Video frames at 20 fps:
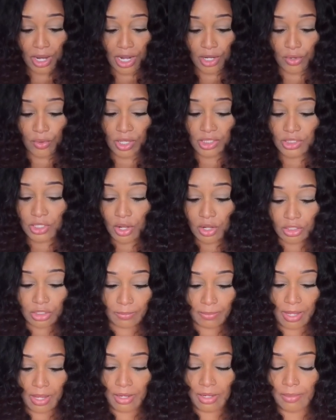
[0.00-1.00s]
I know I talked
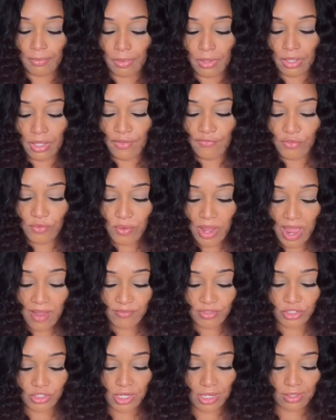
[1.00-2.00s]
about it, but if you
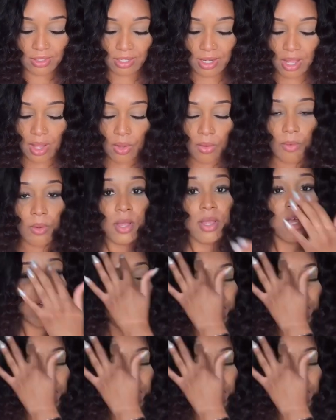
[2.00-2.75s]
haven't checked it out,